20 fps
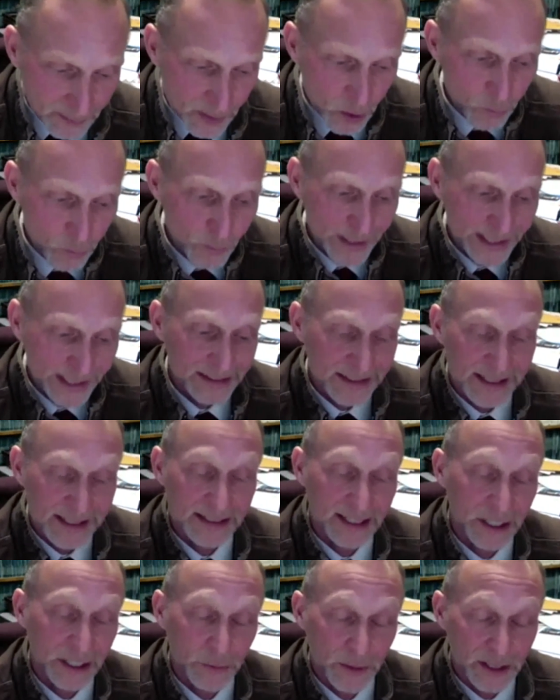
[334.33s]
We did a
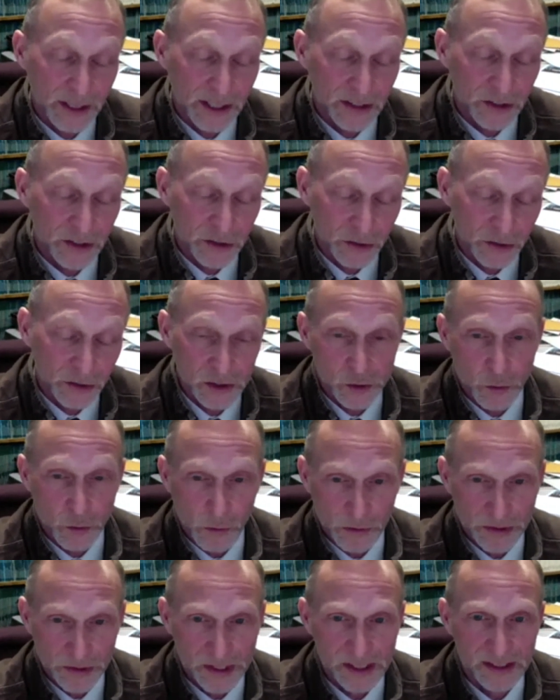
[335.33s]
study with endurance
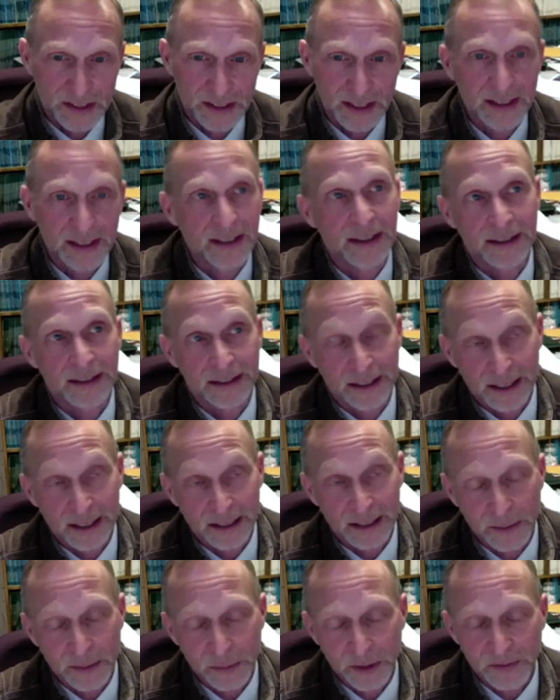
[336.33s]
horses a
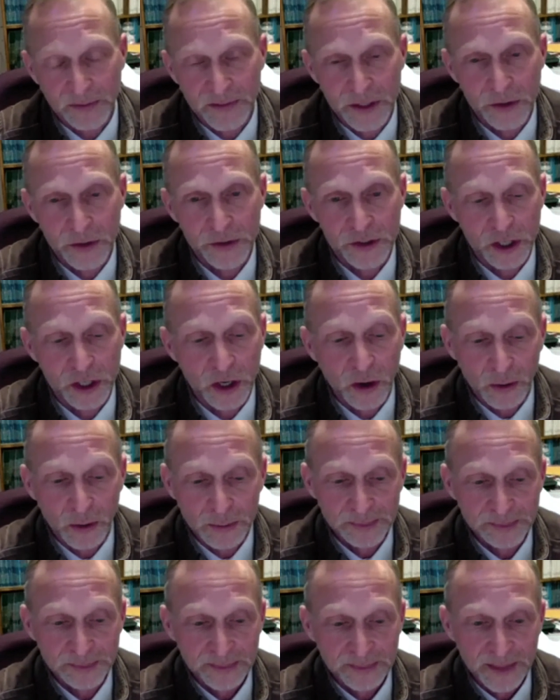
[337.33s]
number of years
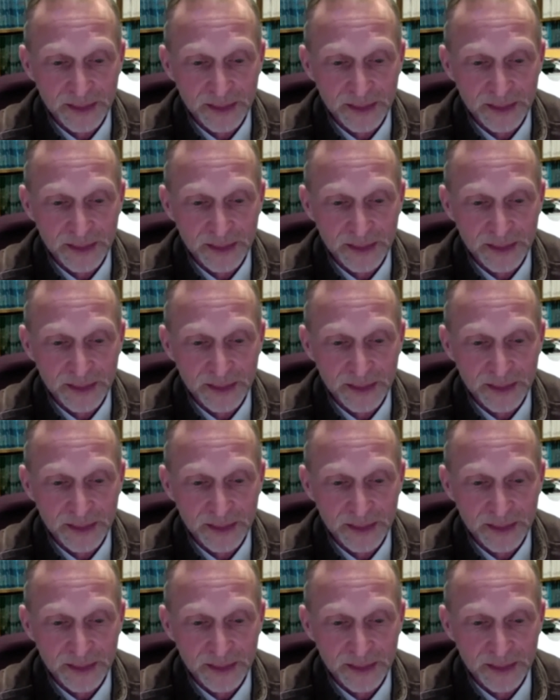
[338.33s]
ago,